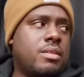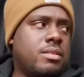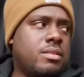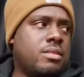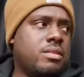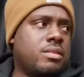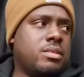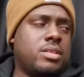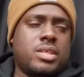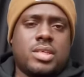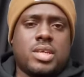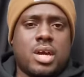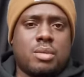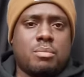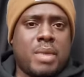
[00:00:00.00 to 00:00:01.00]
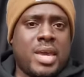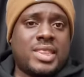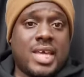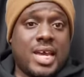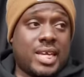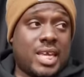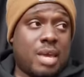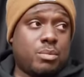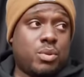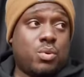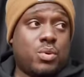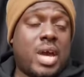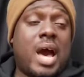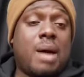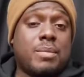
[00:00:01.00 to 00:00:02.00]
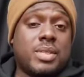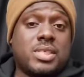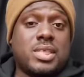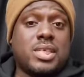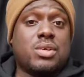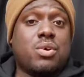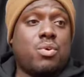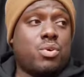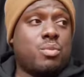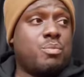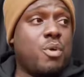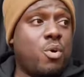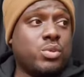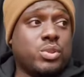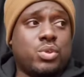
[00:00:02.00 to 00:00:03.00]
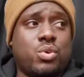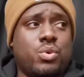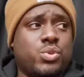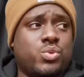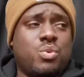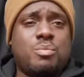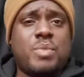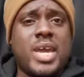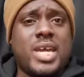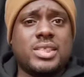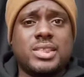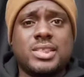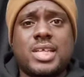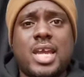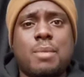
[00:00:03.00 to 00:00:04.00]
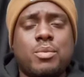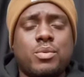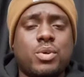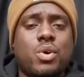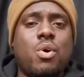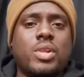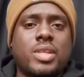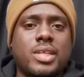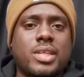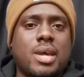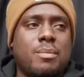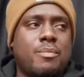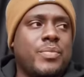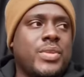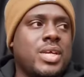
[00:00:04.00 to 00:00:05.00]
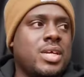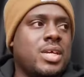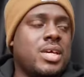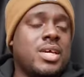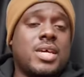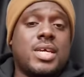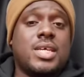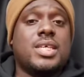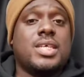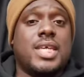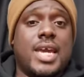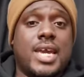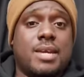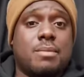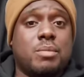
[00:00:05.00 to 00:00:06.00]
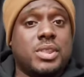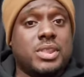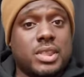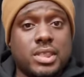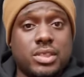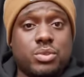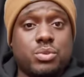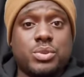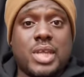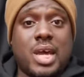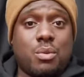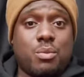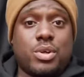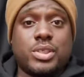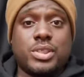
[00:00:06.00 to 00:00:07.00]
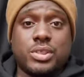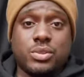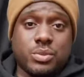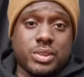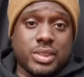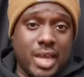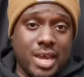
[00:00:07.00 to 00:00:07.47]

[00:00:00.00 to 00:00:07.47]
the young men that kept on commenting on her posts or going to a page, she kept on calling them gay. But she didn't use that word. She used the